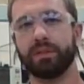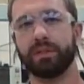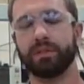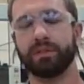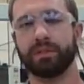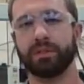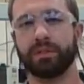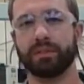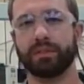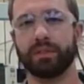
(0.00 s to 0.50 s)

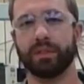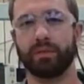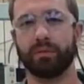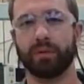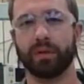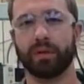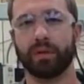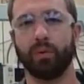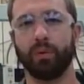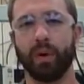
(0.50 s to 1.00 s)
This isn't a
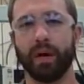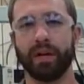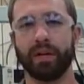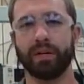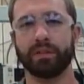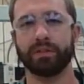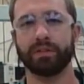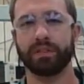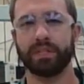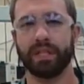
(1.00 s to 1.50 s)

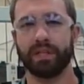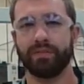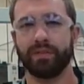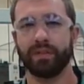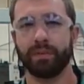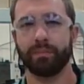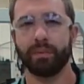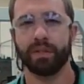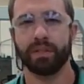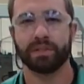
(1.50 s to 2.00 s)
required
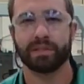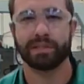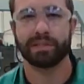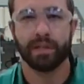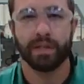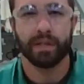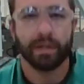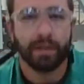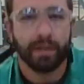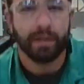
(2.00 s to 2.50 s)
safety piece,
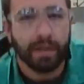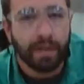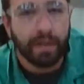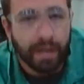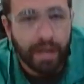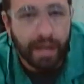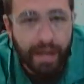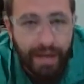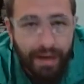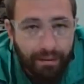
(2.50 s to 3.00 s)

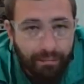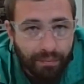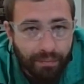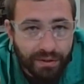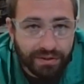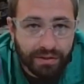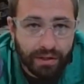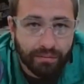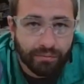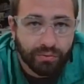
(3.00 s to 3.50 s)

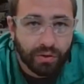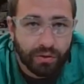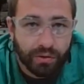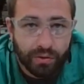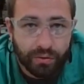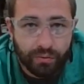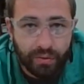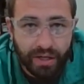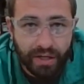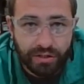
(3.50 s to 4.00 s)
but some sort
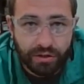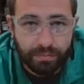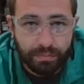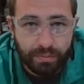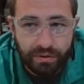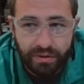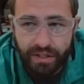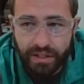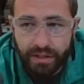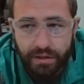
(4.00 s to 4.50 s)
of
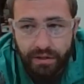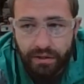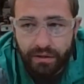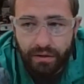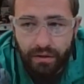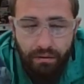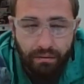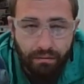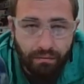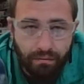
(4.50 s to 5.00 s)
respirator,